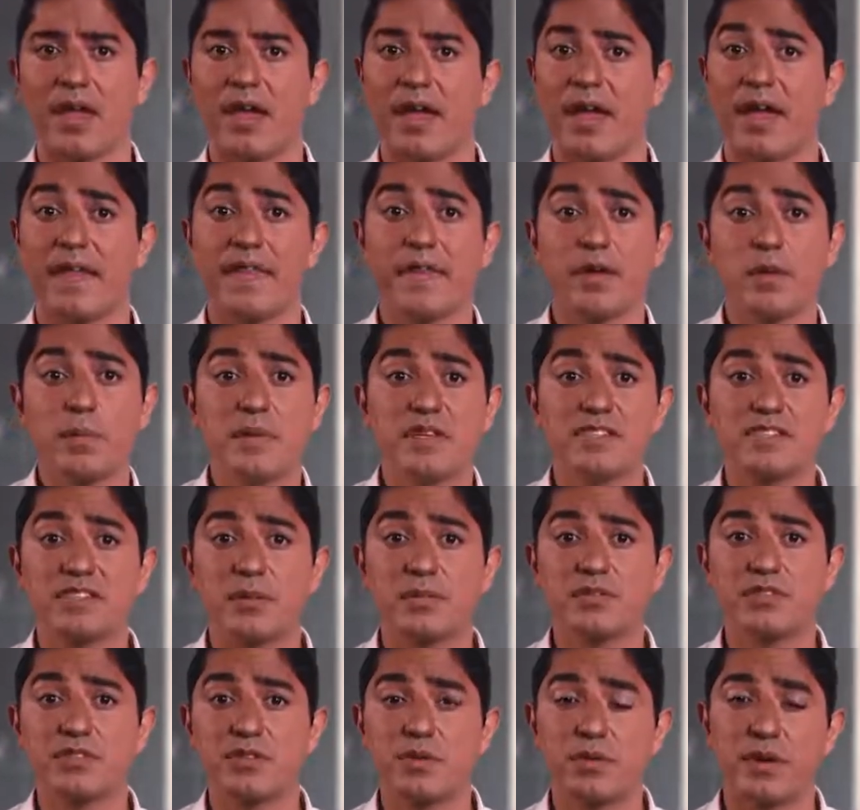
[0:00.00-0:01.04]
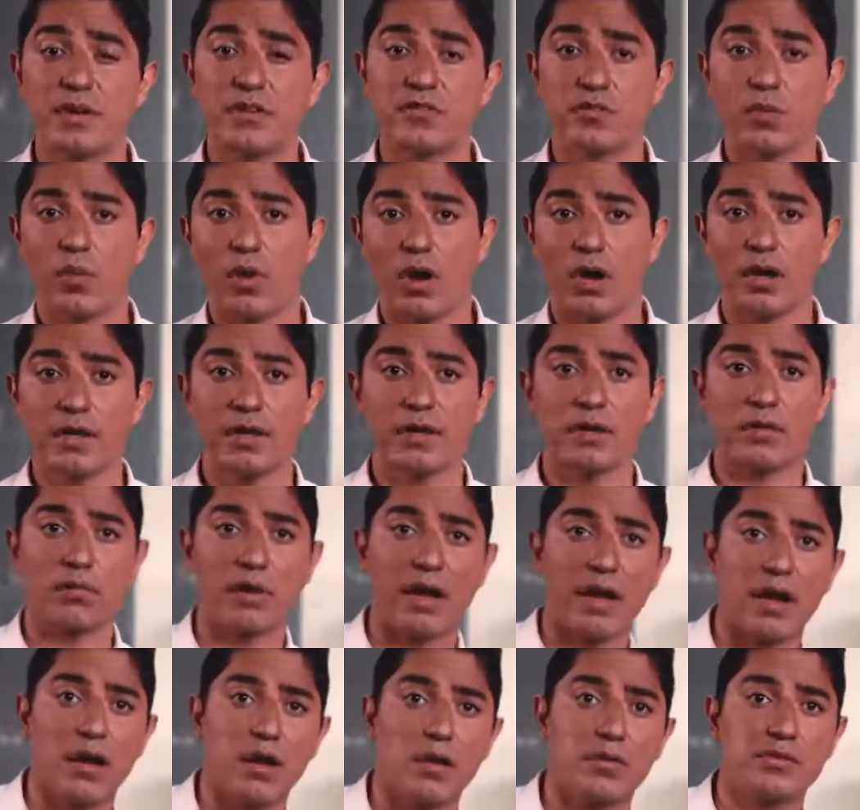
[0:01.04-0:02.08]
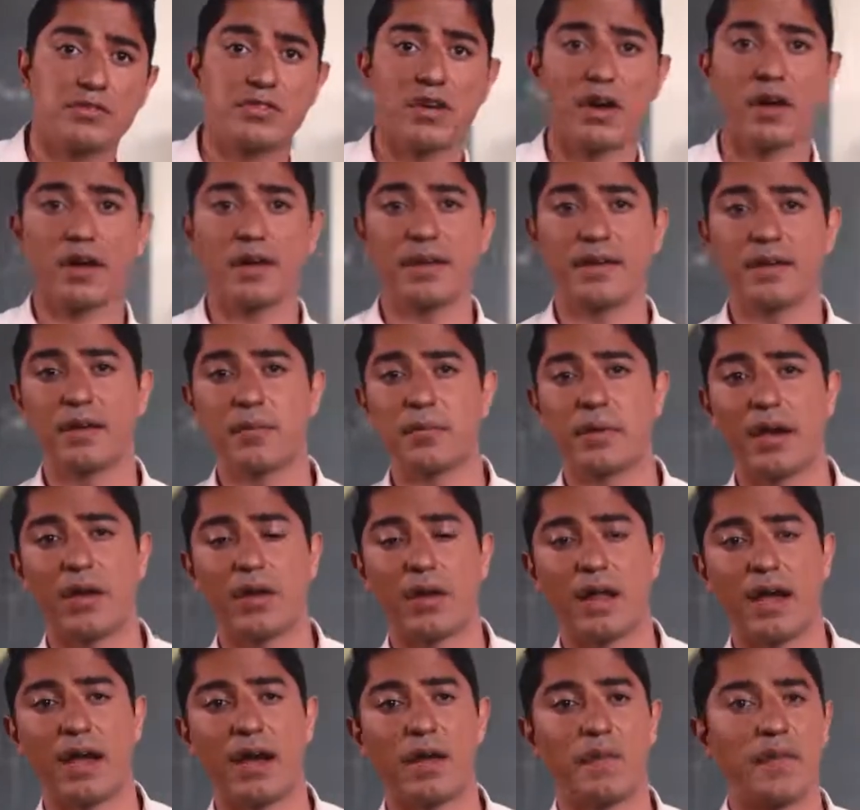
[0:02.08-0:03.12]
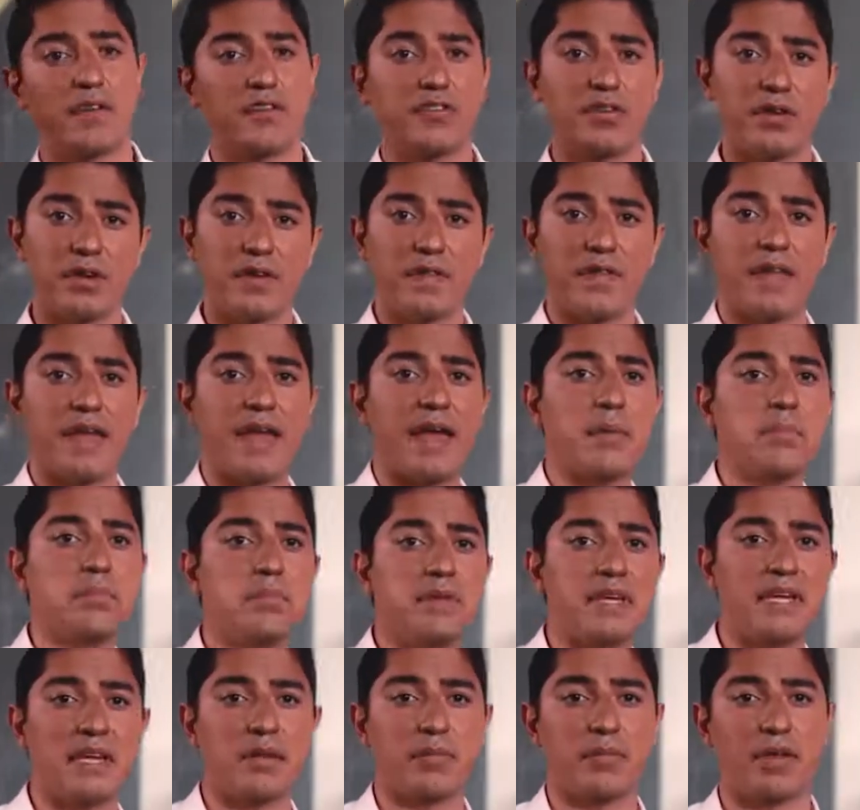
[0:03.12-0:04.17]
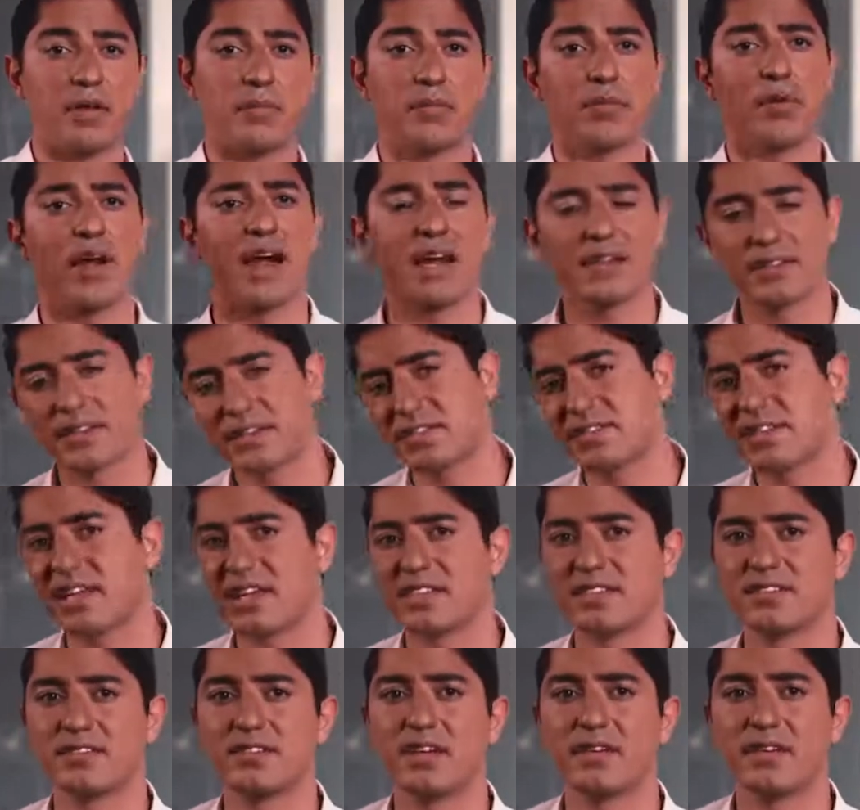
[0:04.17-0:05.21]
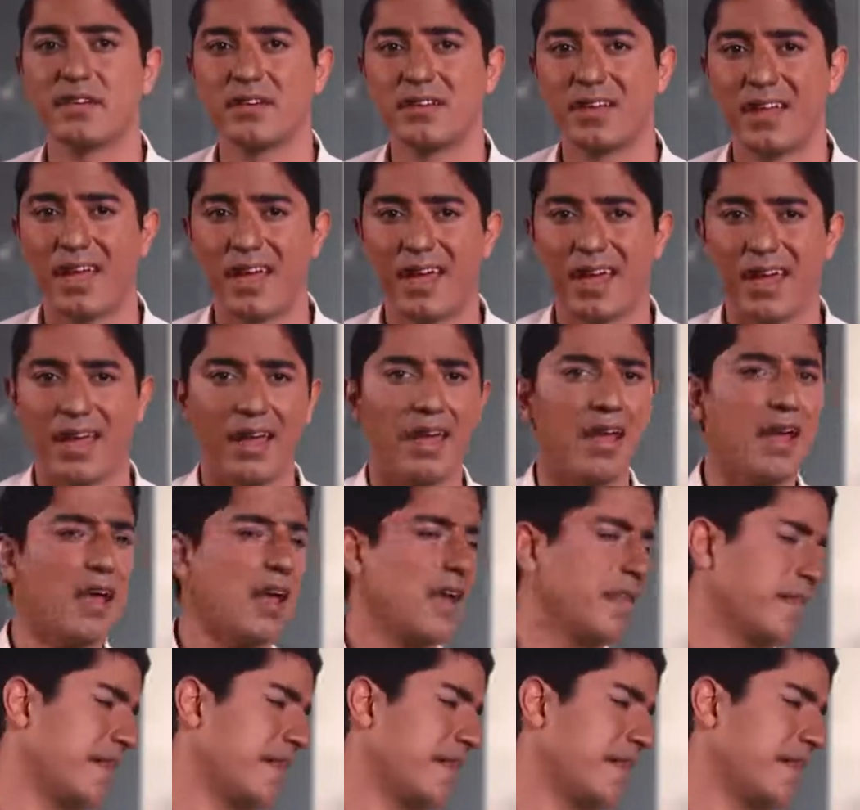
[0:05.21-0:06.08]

And there'll be some students walking around talking about how they took the MBME practice test the other day.